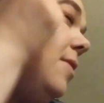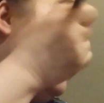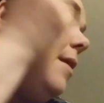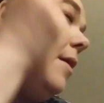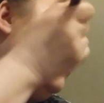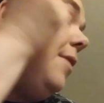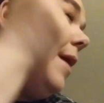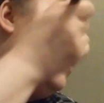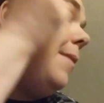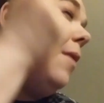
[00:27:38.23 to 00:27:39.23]
the only
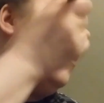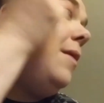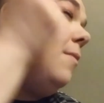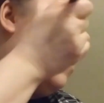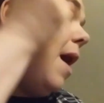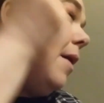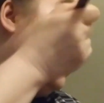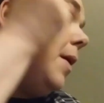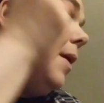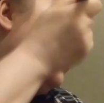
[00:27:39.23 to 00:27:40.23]
thing about Wet n
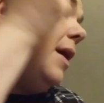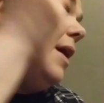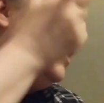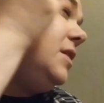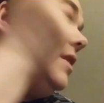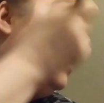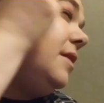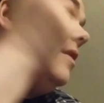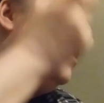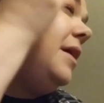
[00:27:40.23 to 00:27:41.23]
Wild is
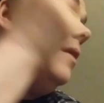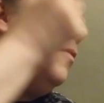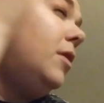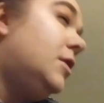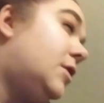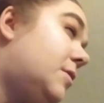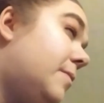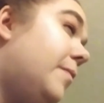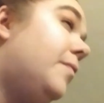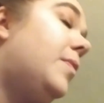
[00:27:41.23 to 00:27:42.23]
their most
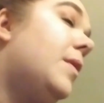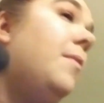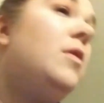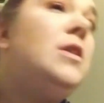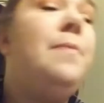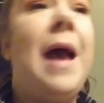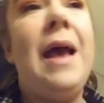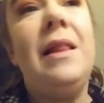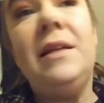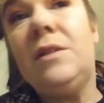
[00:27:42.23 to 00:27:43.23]

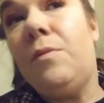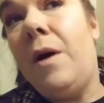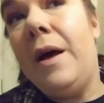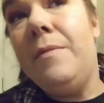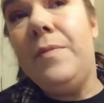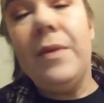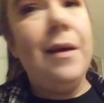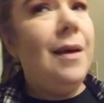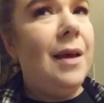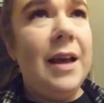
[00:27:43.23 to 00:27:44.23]
palest one
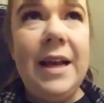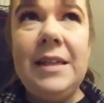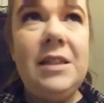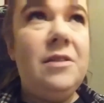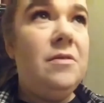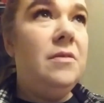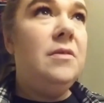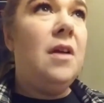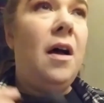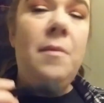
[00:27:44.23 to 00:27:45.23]
is
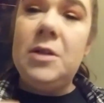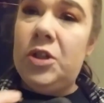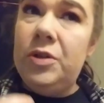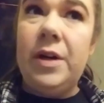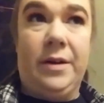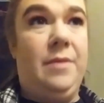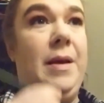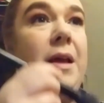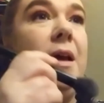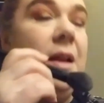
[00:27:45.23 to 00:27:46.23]
almost too dark on
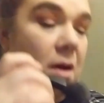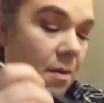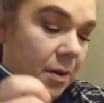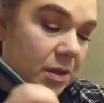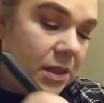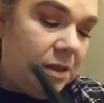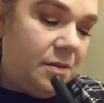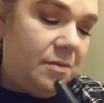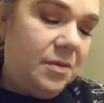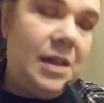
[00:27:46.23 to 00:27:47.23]
me. It almost
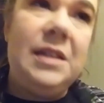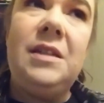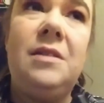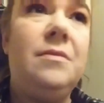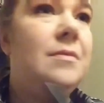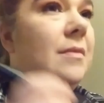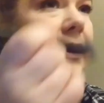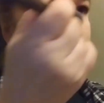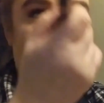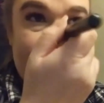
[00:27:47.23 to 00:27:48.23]
is,
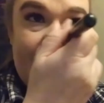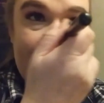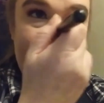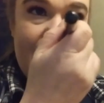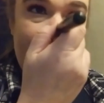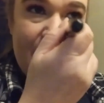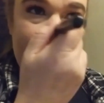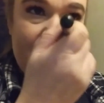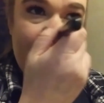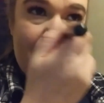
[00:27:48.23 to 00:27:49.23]
it's like they
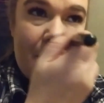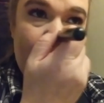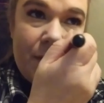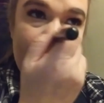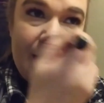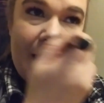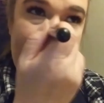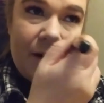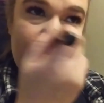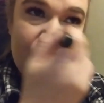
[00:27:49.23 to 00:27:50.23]
didn't come up with a
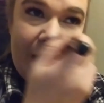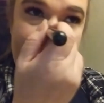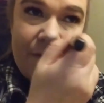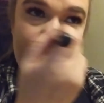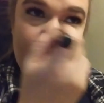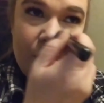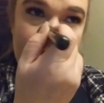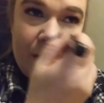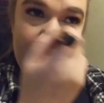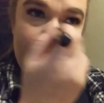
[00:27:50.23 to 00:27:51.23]
lighter shade for
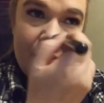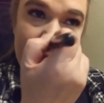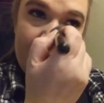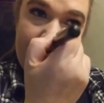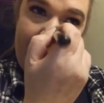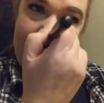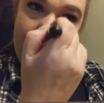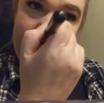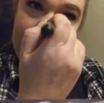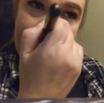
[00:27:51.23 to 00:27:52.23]
the
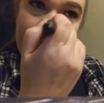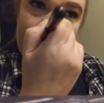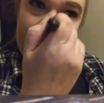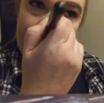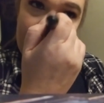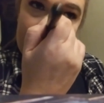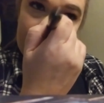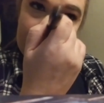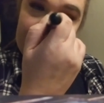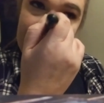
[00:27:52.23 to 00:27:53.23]
pale people in the world.